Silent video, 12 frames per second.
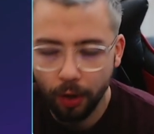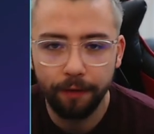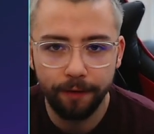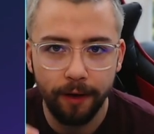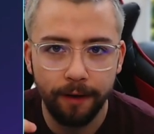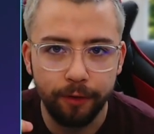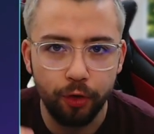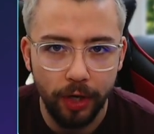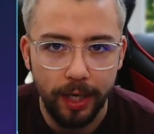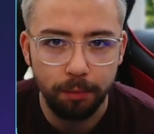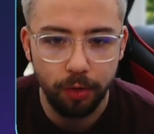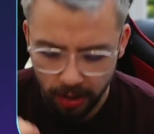stuff of
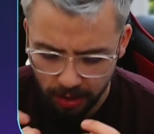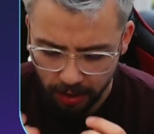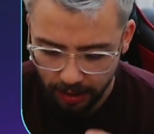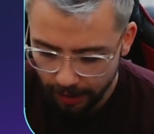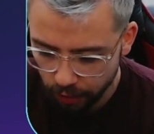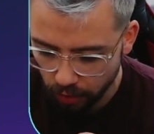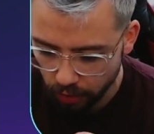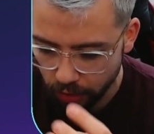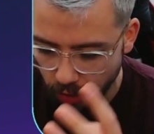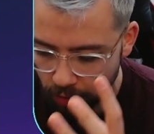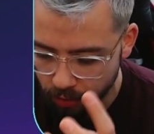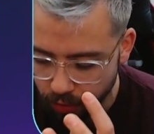dreams and
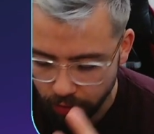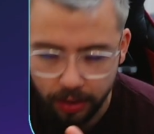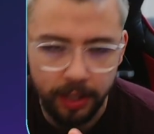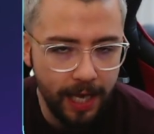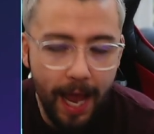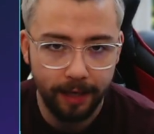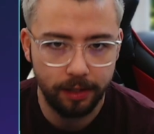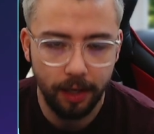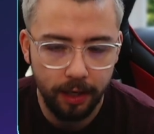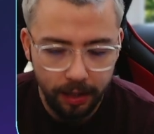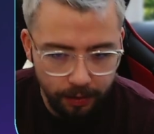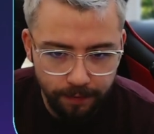legends, and just
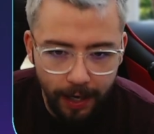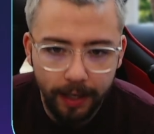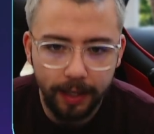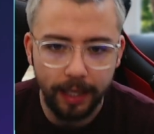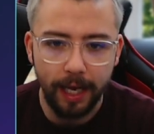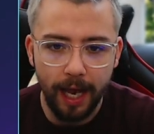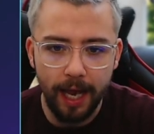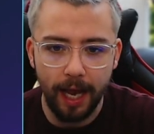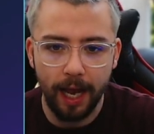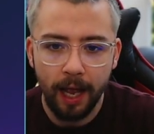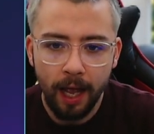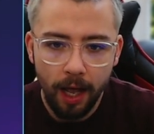yes, and it's finally
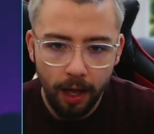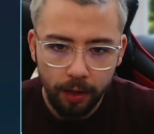here.